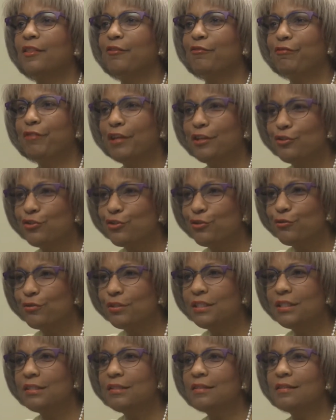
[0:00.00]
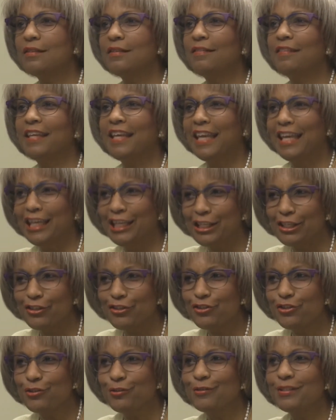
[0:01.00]
the French unit and the
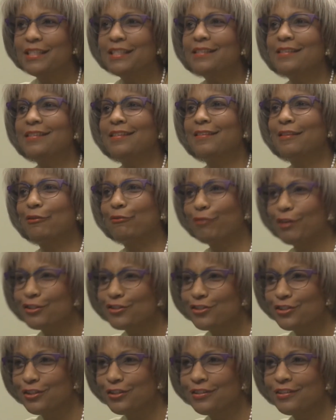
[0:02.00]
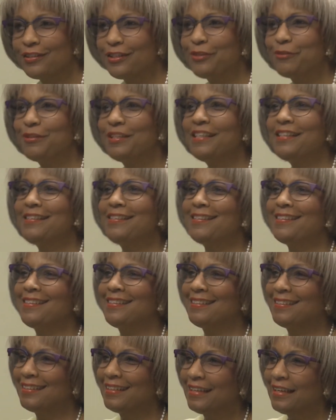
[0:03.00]
English unit and the Russian unit,
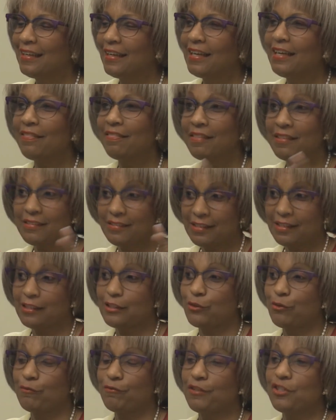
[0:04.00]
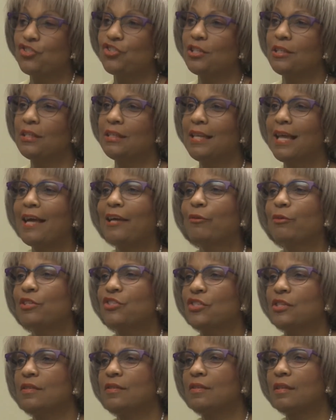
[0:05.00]
and in the 6 official
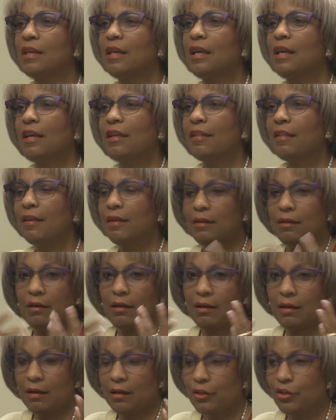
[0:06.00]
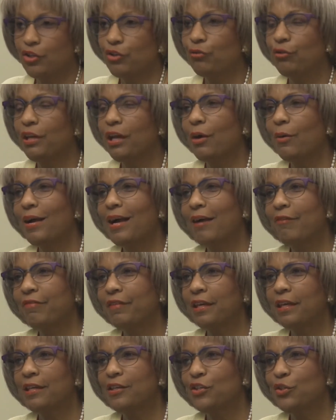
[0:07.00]
languages, you now
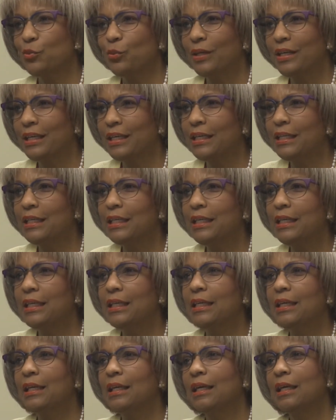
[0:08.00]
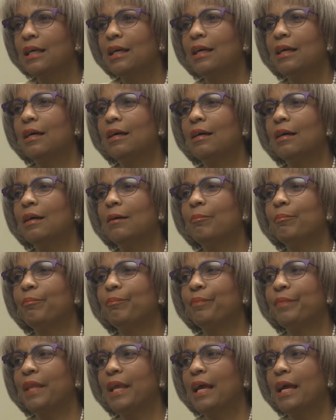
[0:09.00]
have Kiswahili
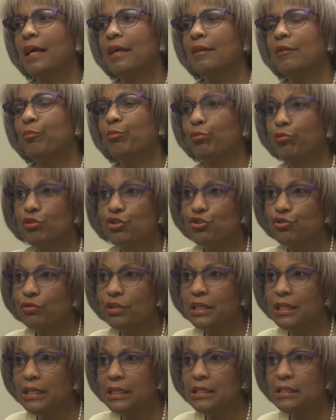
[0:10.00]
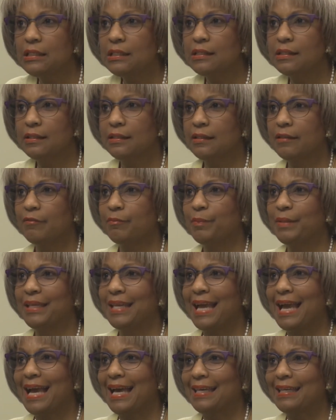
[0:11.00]
and Portuguese that have
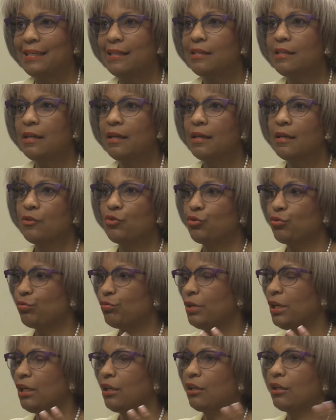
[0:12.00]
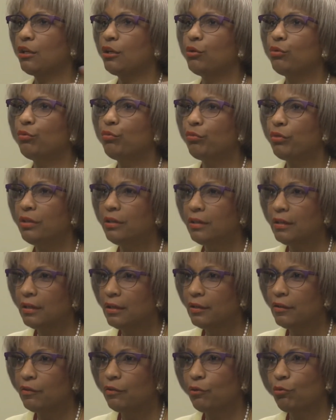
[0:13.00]
been added to include
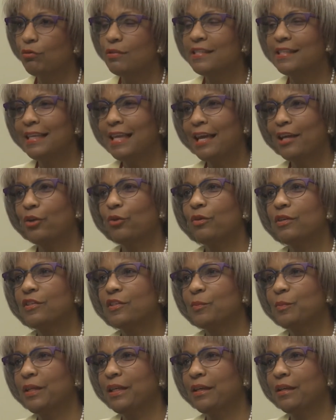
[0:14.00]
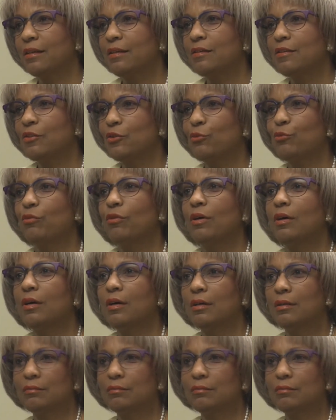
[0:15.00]
those language speakers who